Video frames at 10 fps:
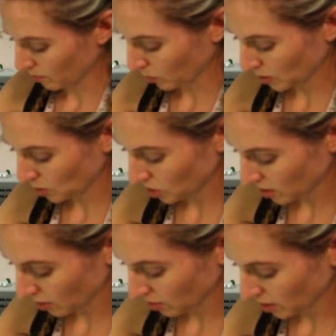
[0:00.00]
But when you're
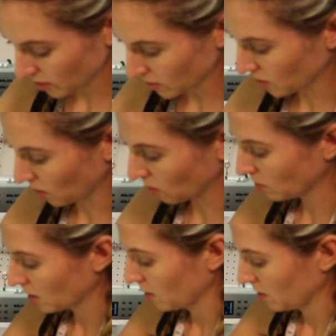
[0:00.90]
just learning to sew,
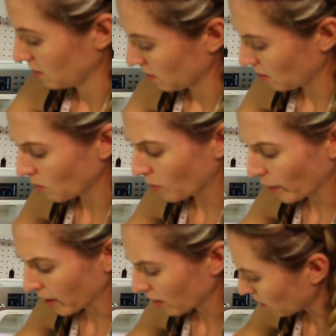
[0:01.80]
go
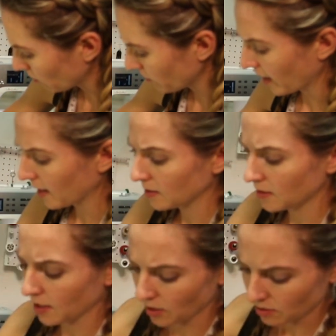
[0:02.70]
quick, go
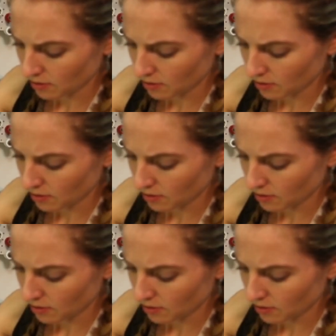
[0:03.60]
fast, take your